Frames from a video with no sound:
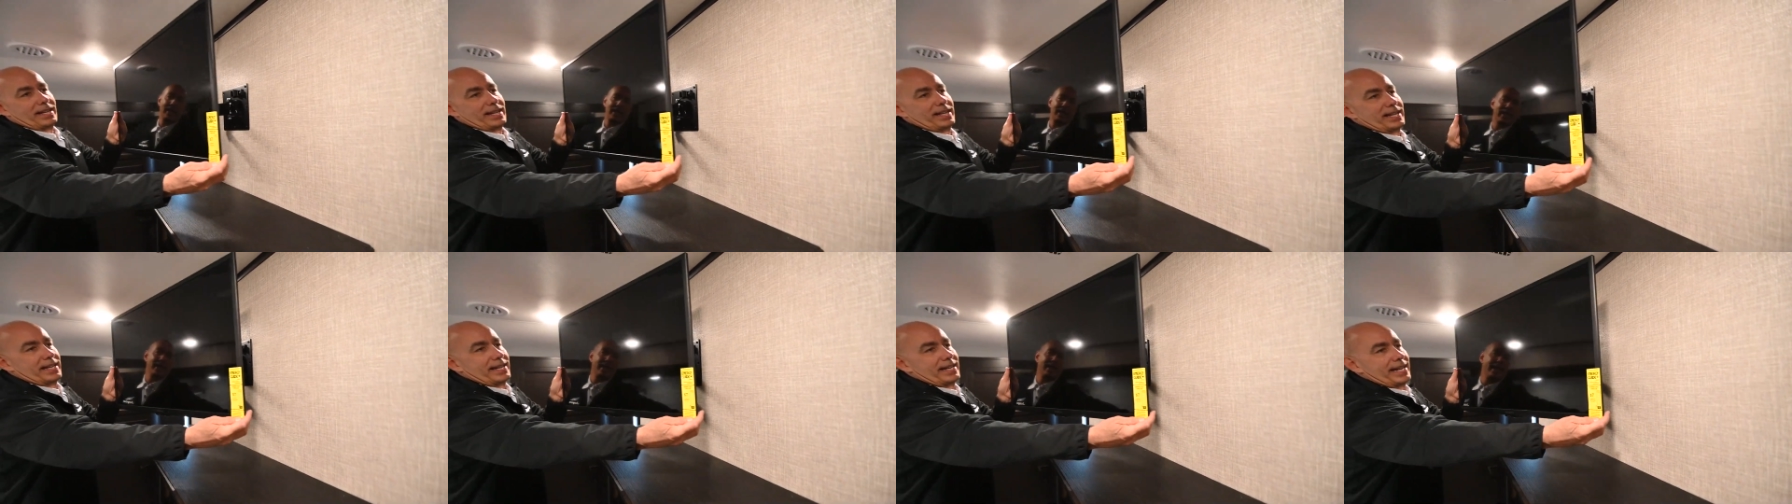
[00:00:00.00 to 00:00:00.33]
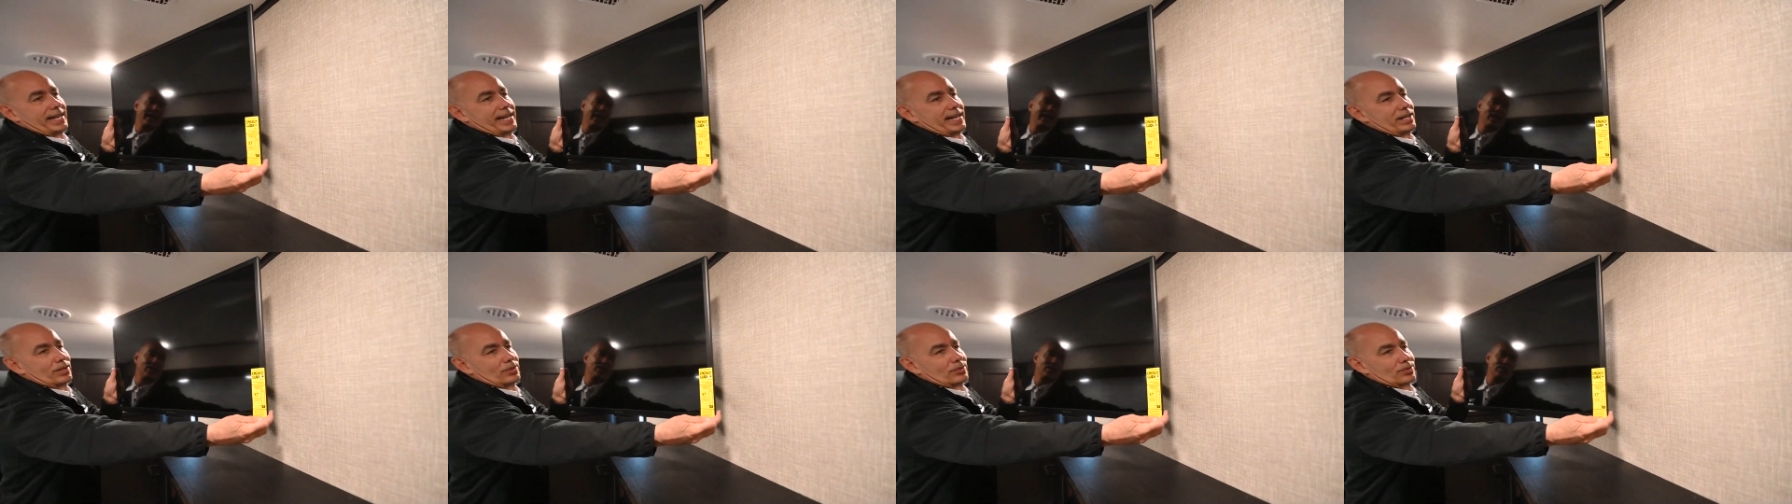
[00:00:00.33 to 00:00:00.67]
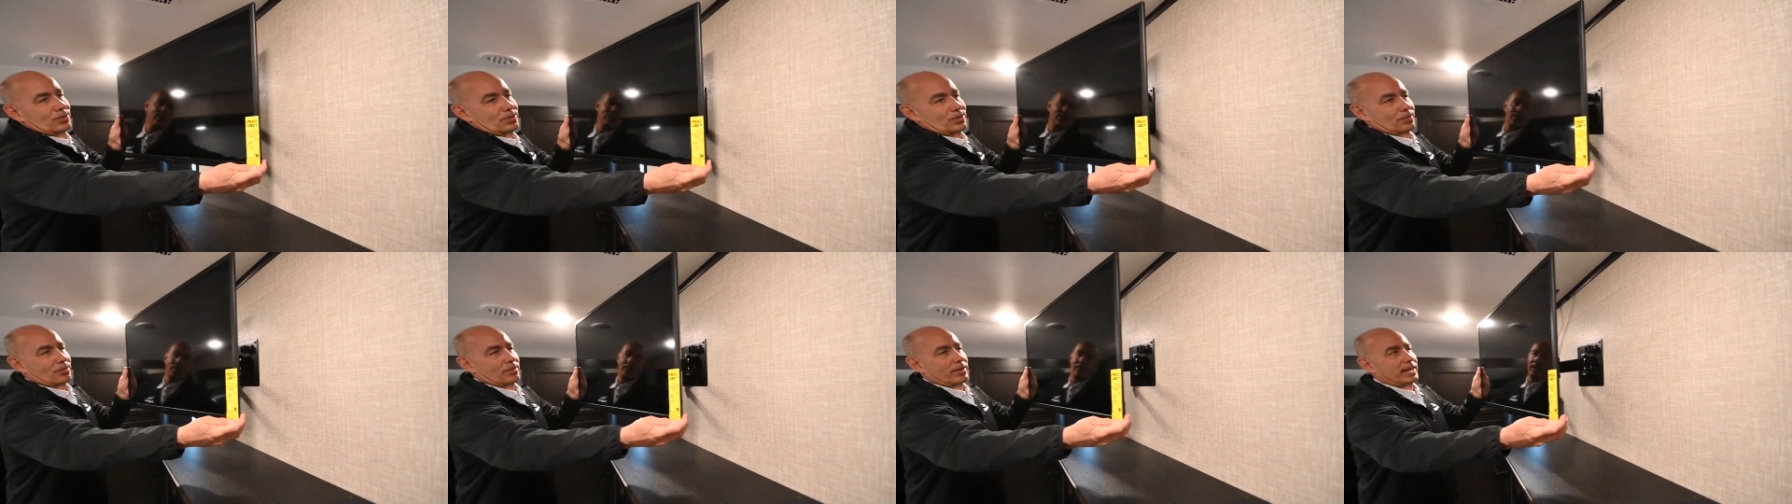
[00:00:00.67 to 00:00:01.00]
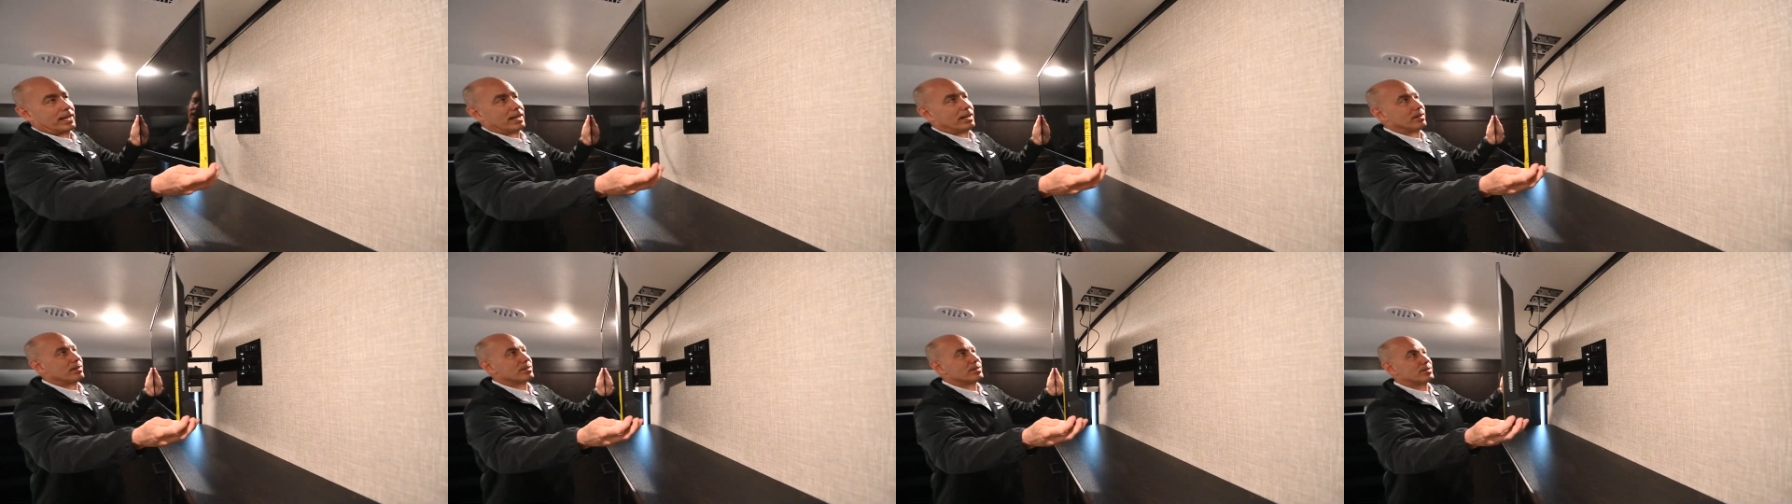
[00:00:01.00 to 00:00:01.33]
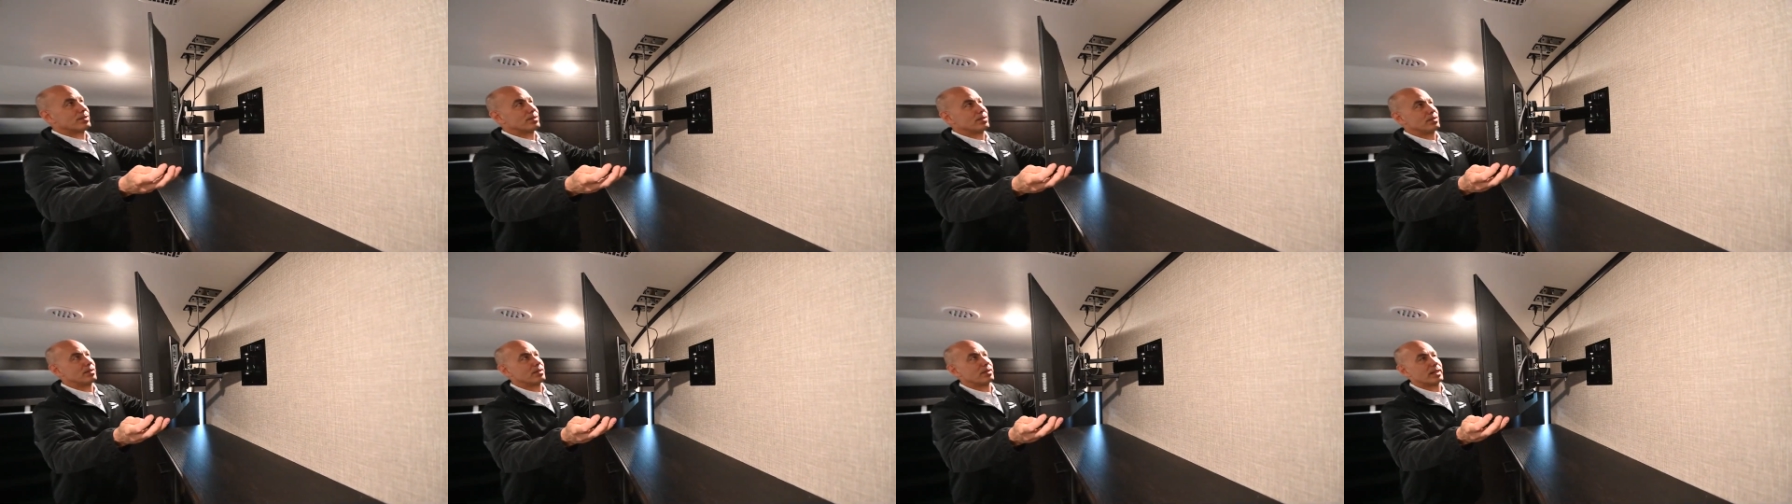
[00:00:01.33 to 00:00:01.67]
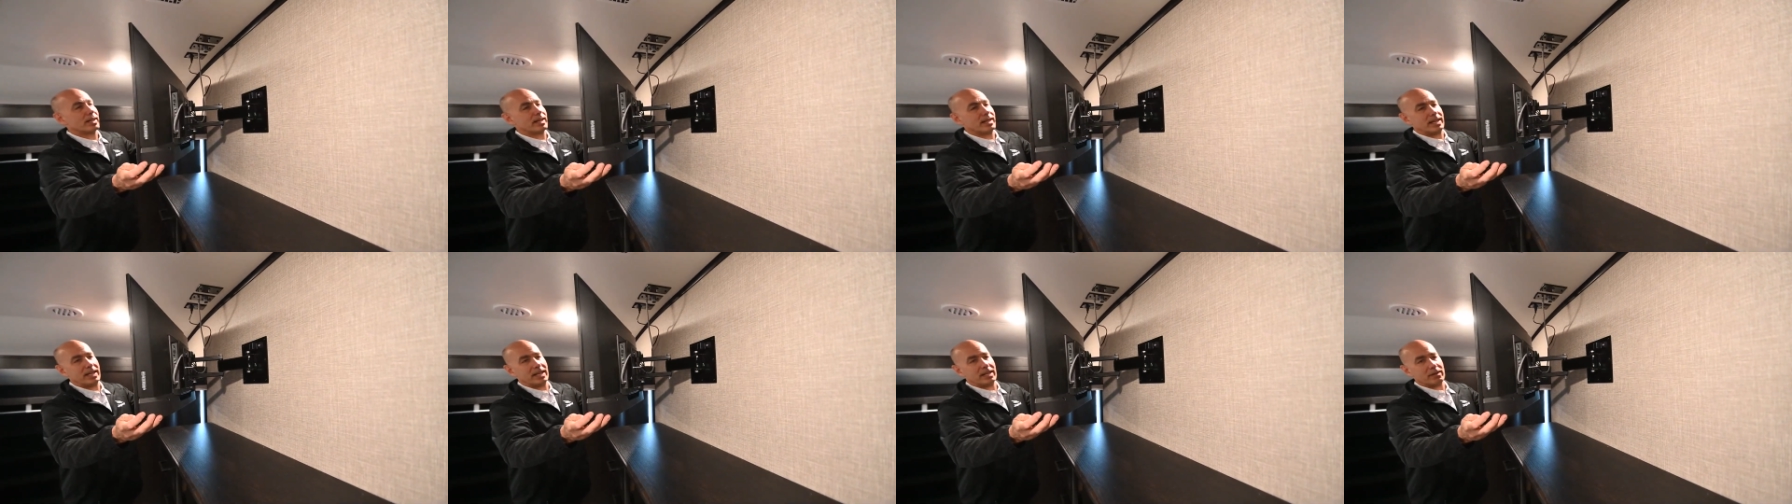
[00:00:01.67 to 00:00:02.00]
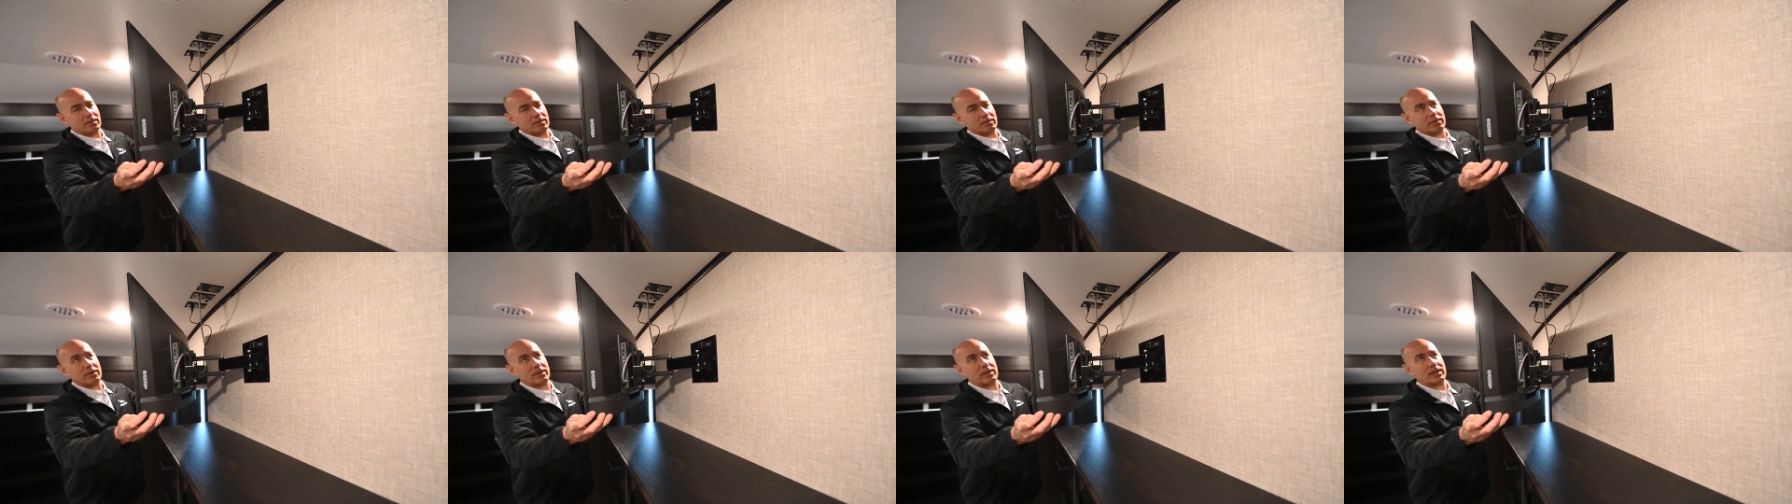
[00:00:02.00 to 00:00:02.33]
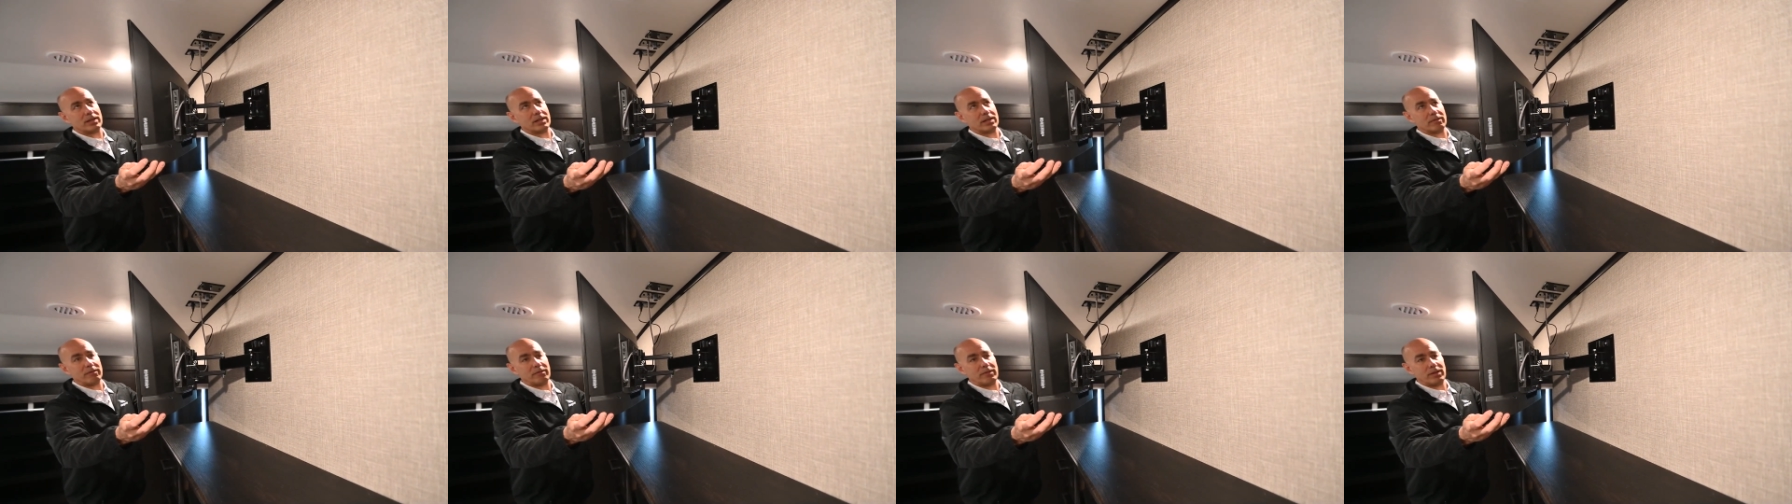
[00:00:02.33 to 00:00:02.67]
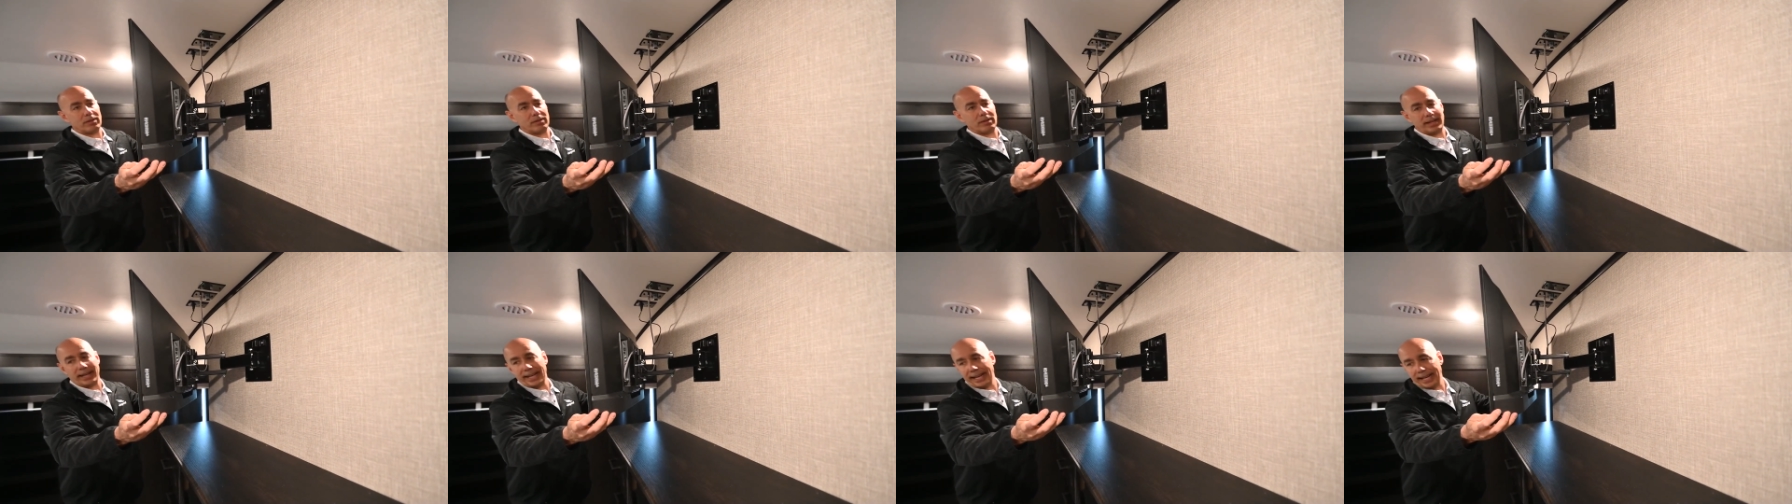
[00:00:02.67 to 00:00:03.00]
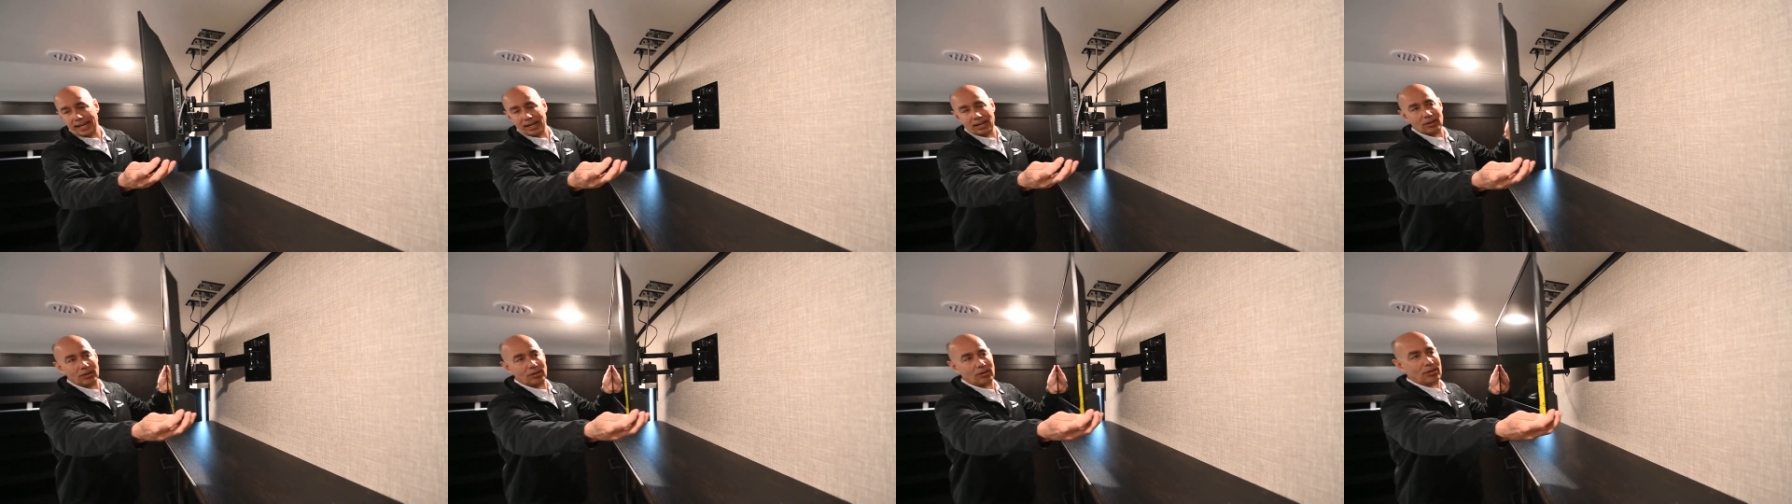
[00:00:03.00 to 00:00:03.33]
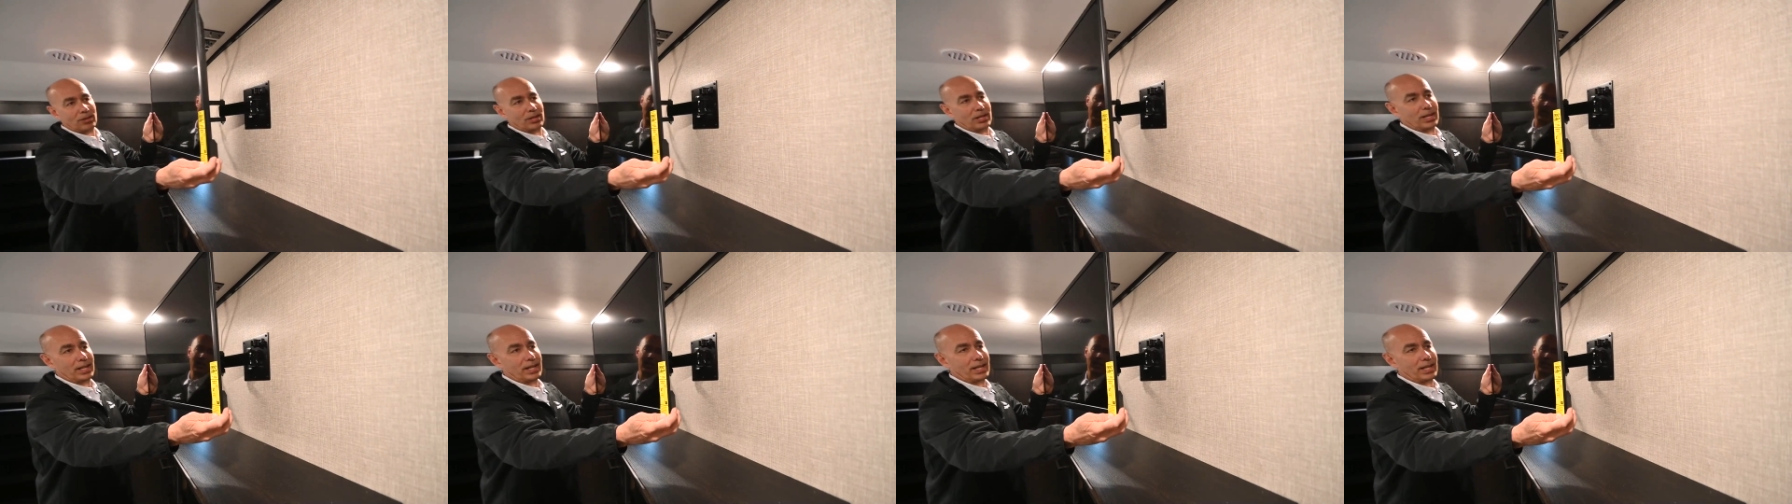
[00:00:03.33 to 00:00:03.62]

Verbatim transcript: and angles around so you can have a viewing angle